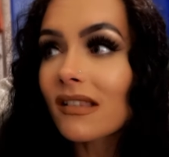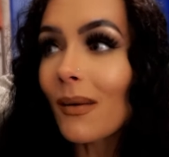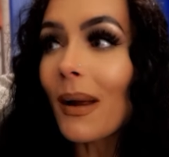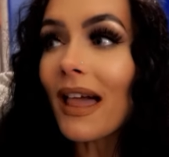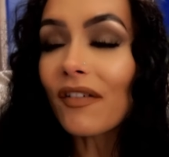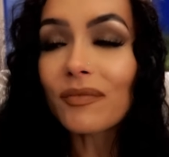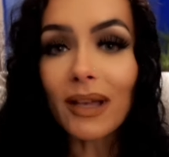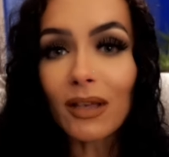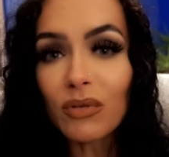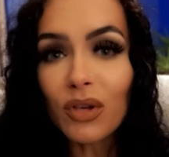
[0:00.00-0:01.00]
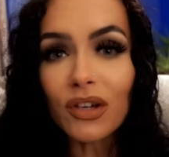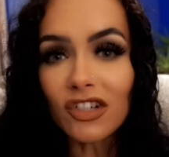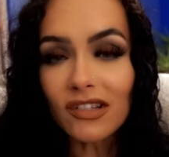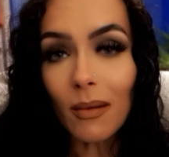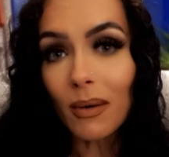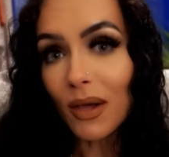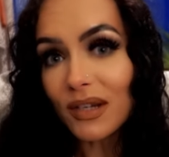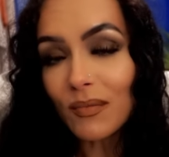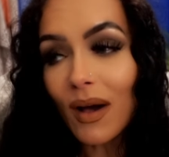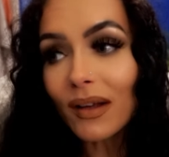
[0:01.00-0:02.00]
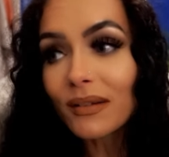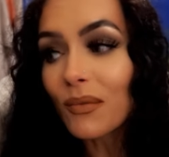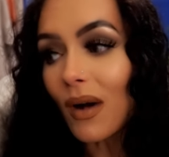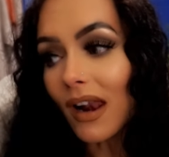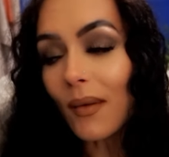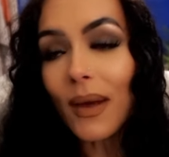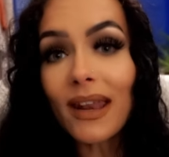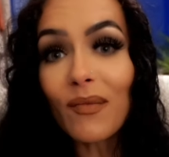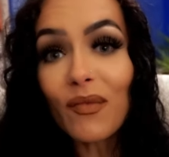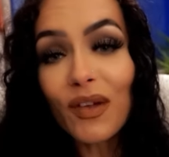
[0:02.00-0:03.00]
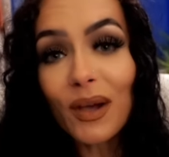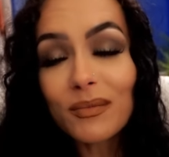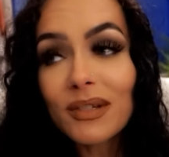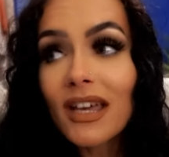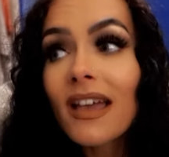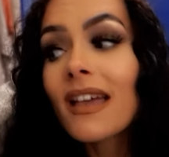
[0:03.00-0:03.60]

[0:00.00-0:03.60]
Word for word: so I left my computer just uploading one while I went and filmed